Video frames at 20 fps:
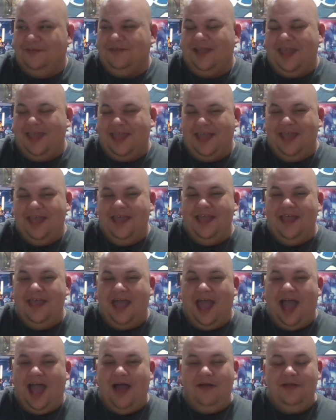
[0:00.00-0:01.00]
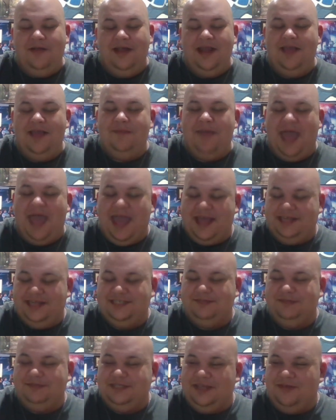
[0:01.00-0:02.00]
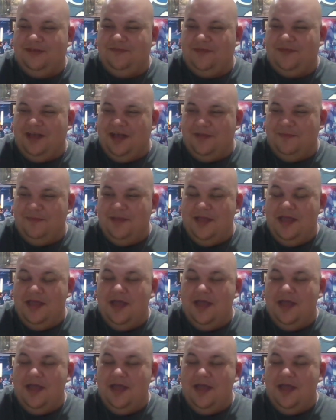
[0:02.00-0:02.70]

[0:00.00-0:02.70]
Like, how did he package himself up,